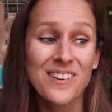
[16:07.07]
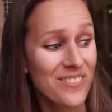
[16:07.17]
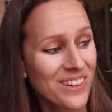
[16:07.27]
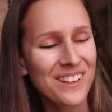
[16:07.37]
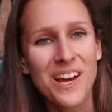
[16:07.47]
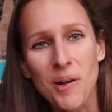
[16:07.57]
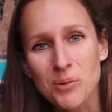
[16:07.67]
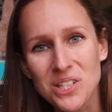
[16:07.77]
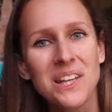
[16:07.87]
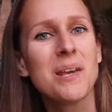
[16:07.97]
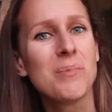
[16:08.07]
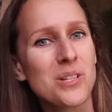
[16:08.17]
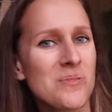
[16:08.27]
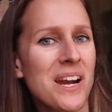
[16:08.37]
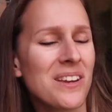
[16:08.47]
It really helps to keep
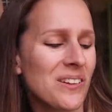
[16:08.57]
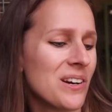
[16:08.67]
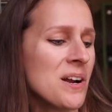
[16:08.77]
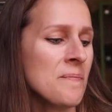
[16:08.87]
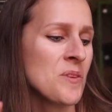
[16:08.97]
us regular,